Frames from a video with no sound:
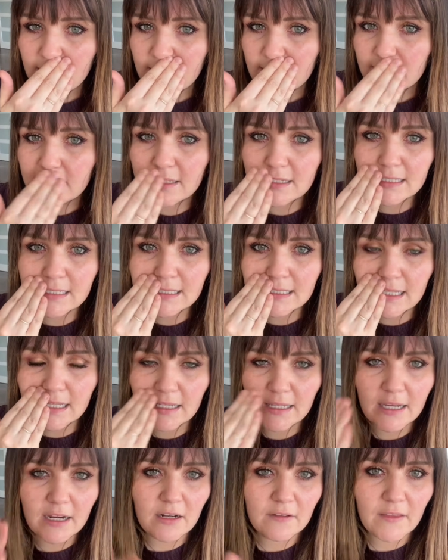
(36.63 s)
this
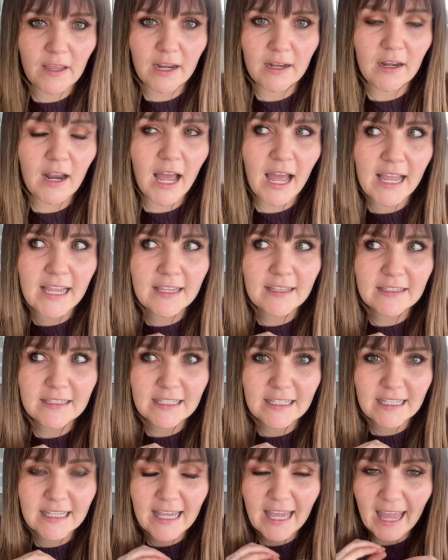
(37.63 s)
skincare line. I
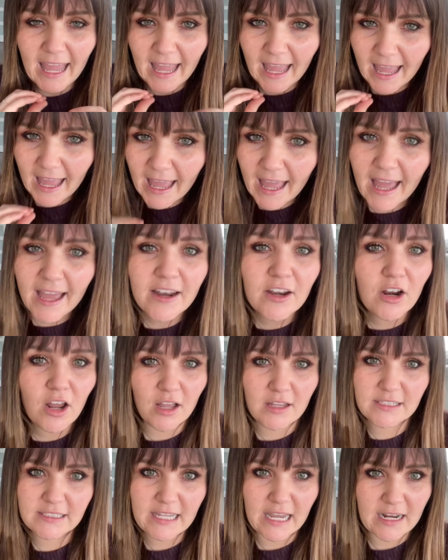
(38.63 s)

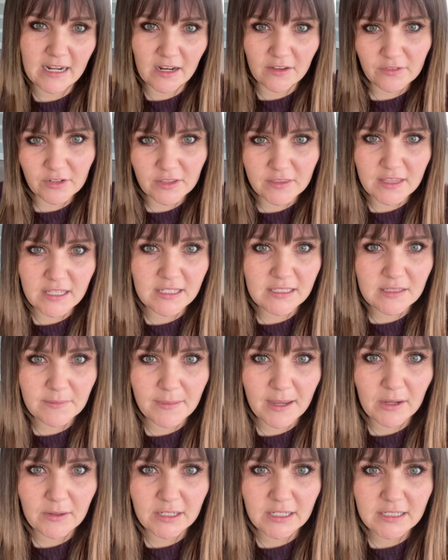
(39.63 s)
cannot say enough good things
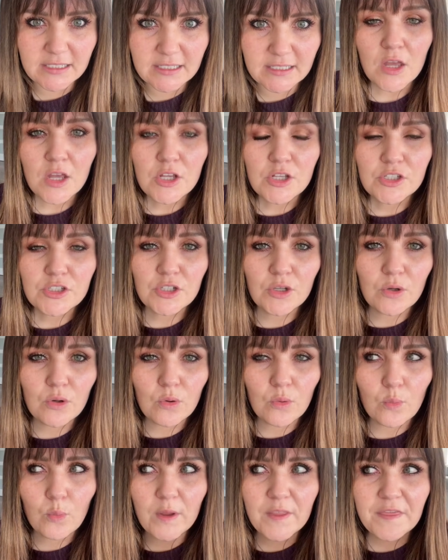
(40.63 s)
about it.
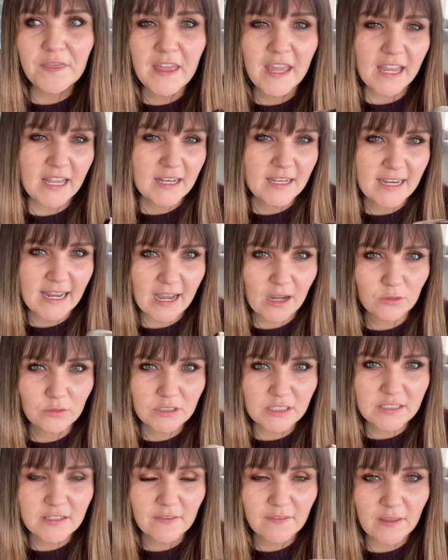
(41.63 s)
So when they
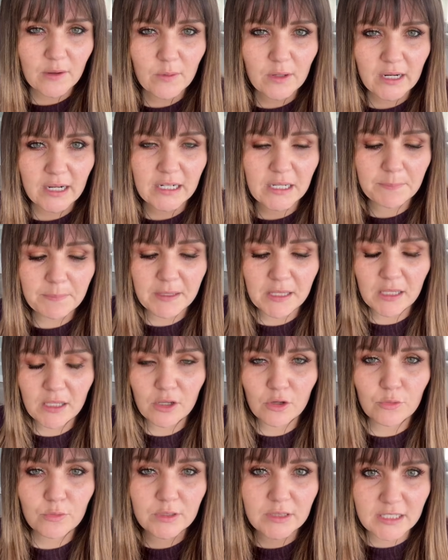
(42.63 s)
announced that they were going to be
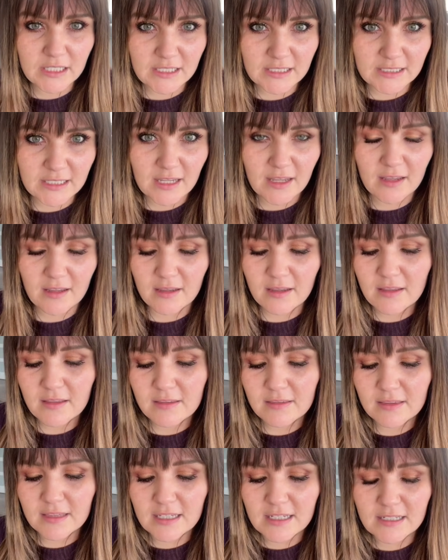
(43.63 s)
releasing
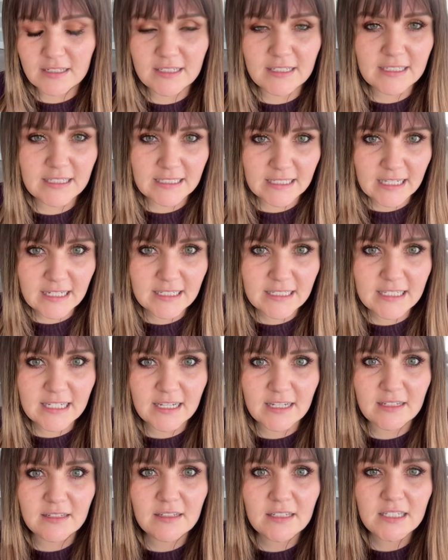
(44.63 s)
this skin
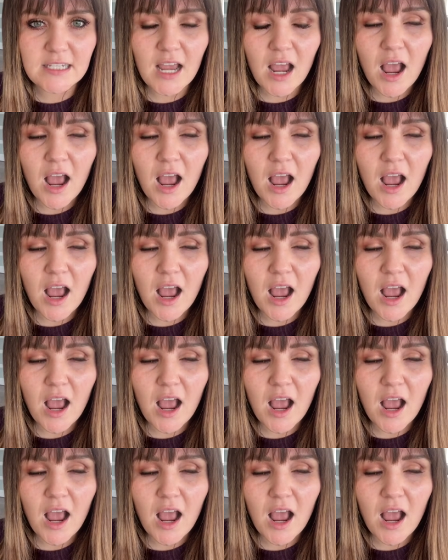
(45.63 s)
tint,